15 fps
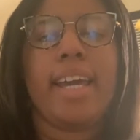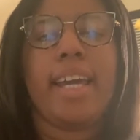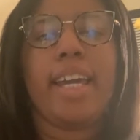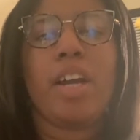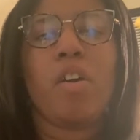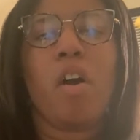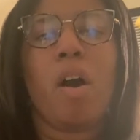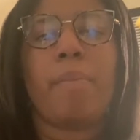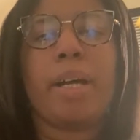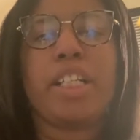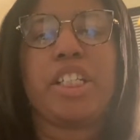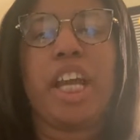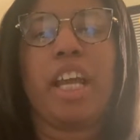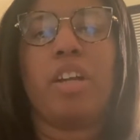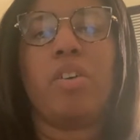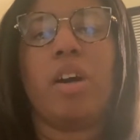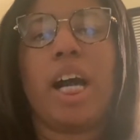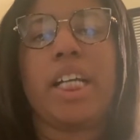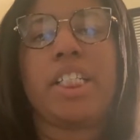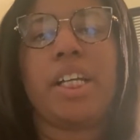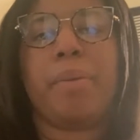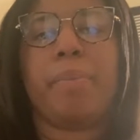Here on my channel,
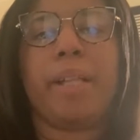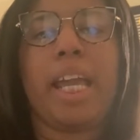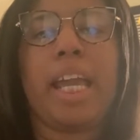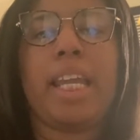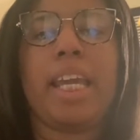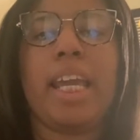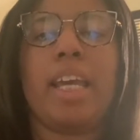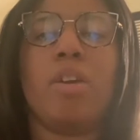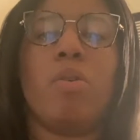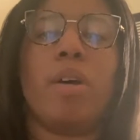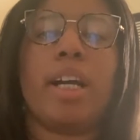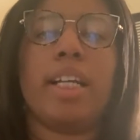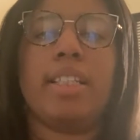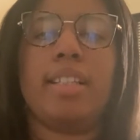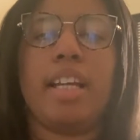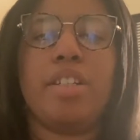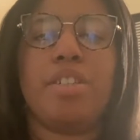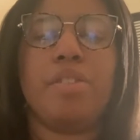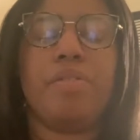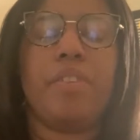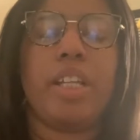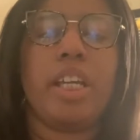I share planning and
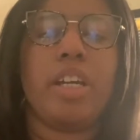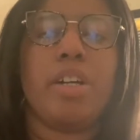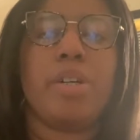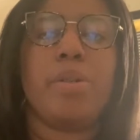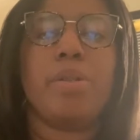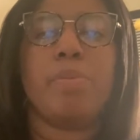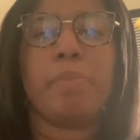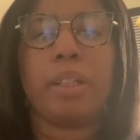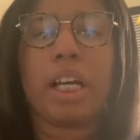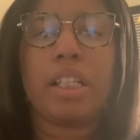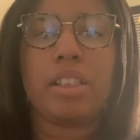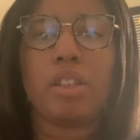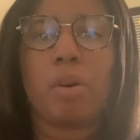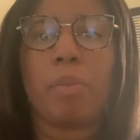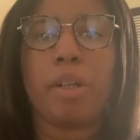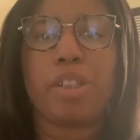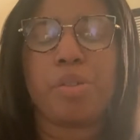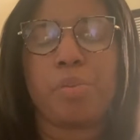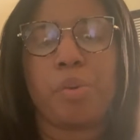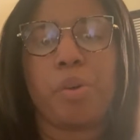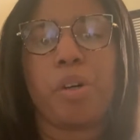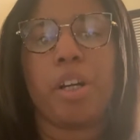organizational videos, plus so
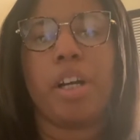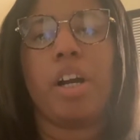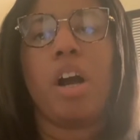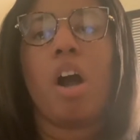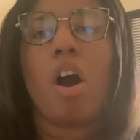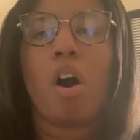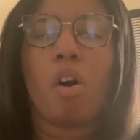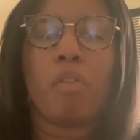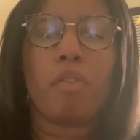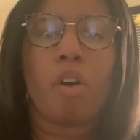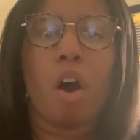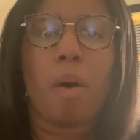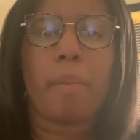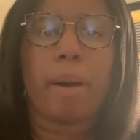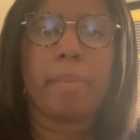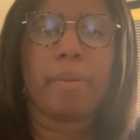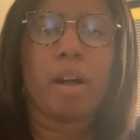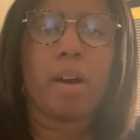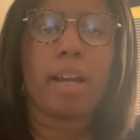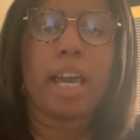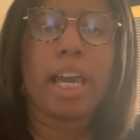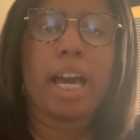much more over on my
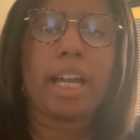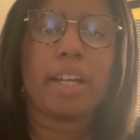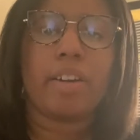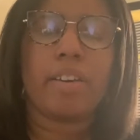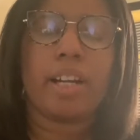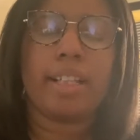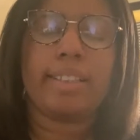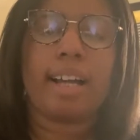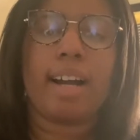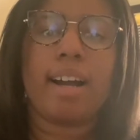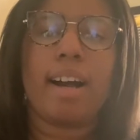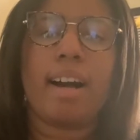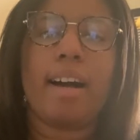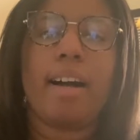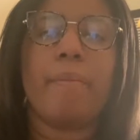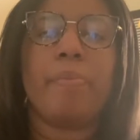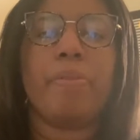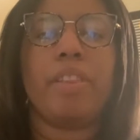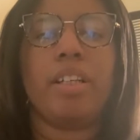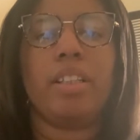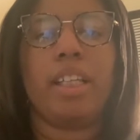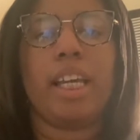blog, chaoticcritic.com.
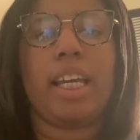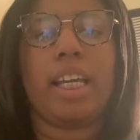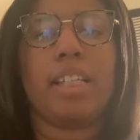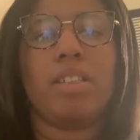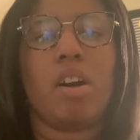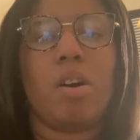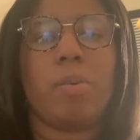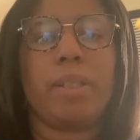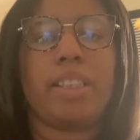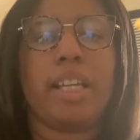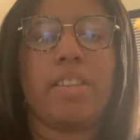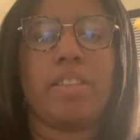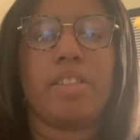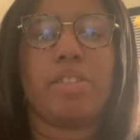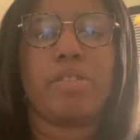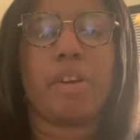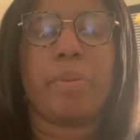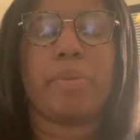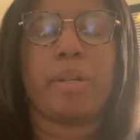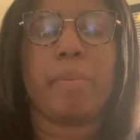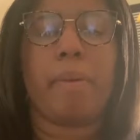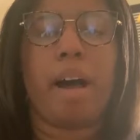The link is always in the
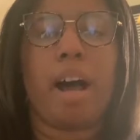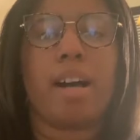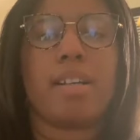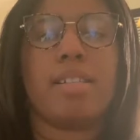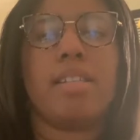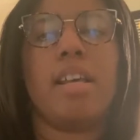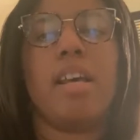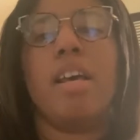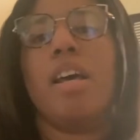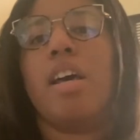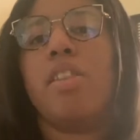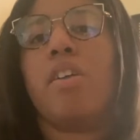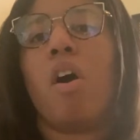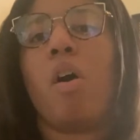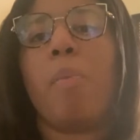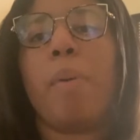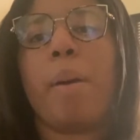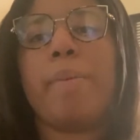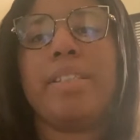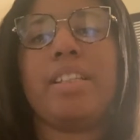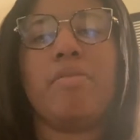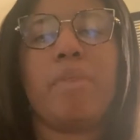description box. The whole
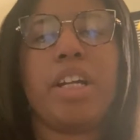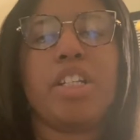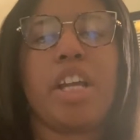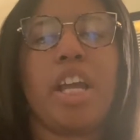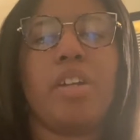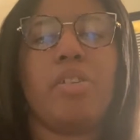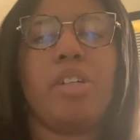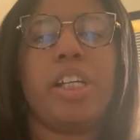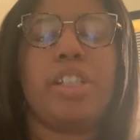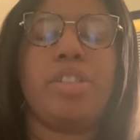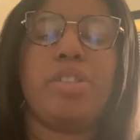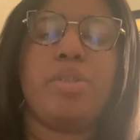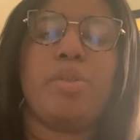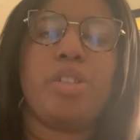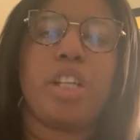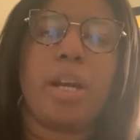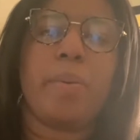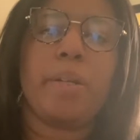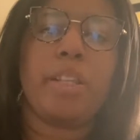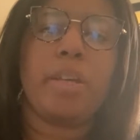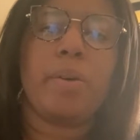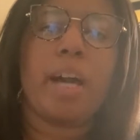premise of my channel is to share
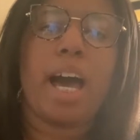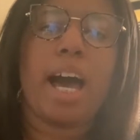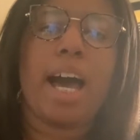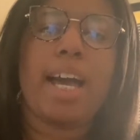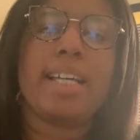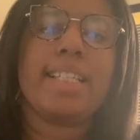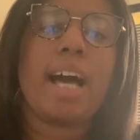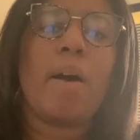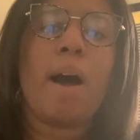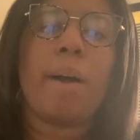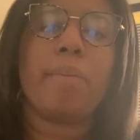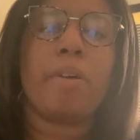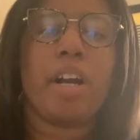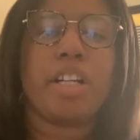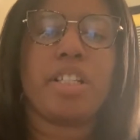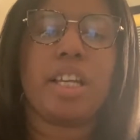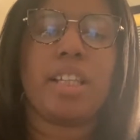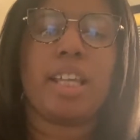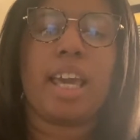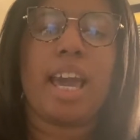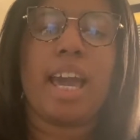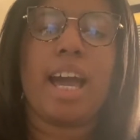with you guys how I'm crushing
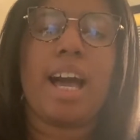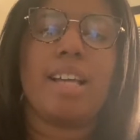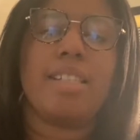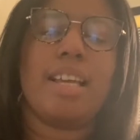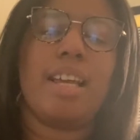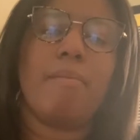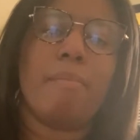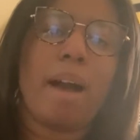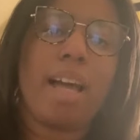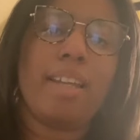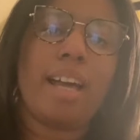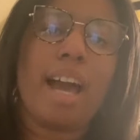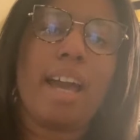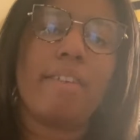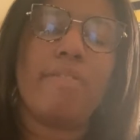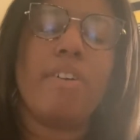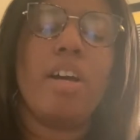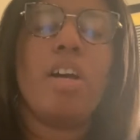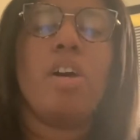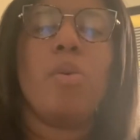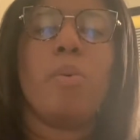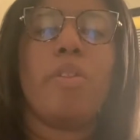the chaos in my life
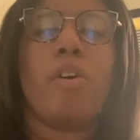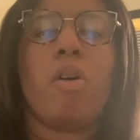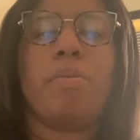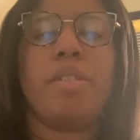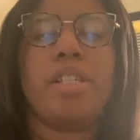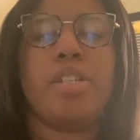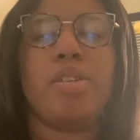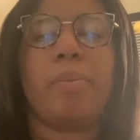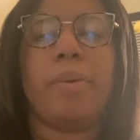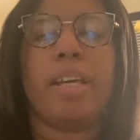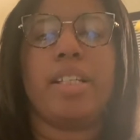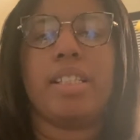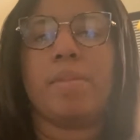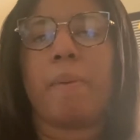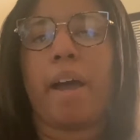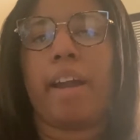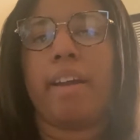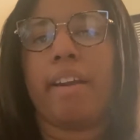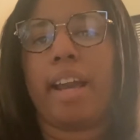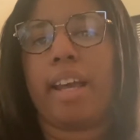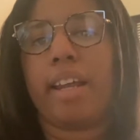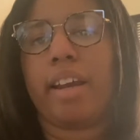with hopes that you'll be
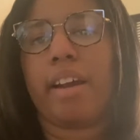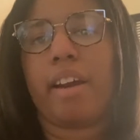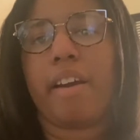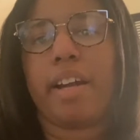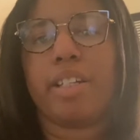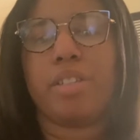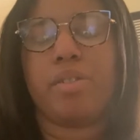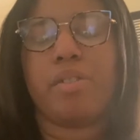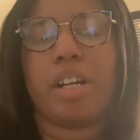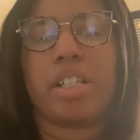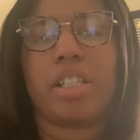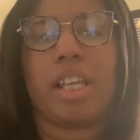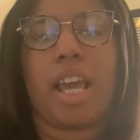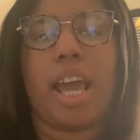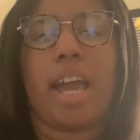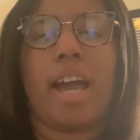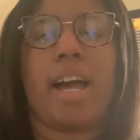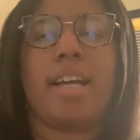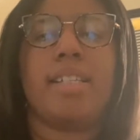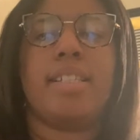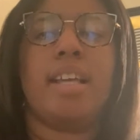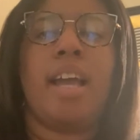inspired and encouraged to crush the
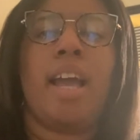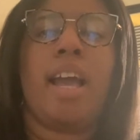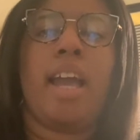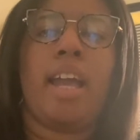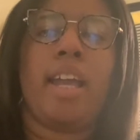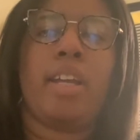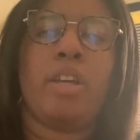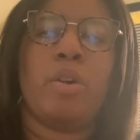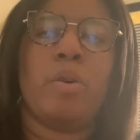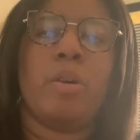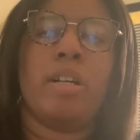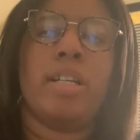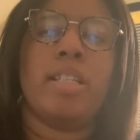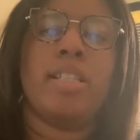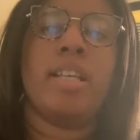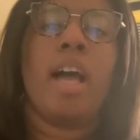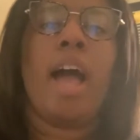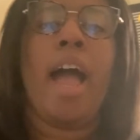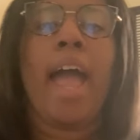chaos in yours.